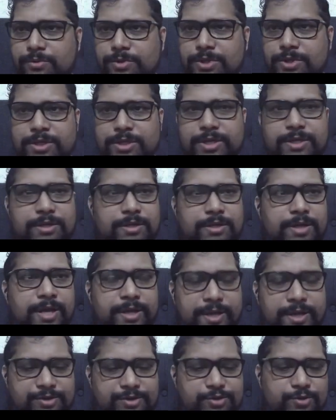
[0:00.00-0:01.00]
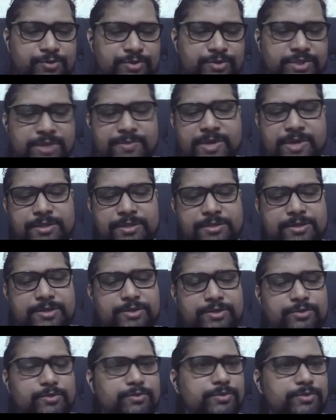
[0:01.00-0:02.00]
Till then, I can show you some other
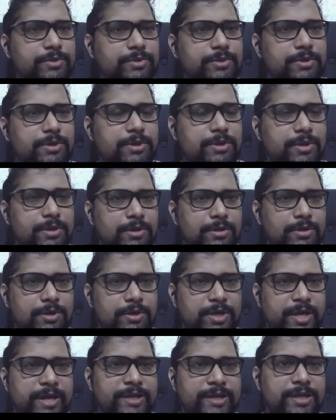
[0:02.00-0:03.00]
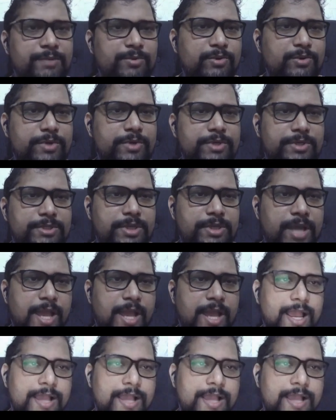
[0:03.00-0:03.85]
resource. AWS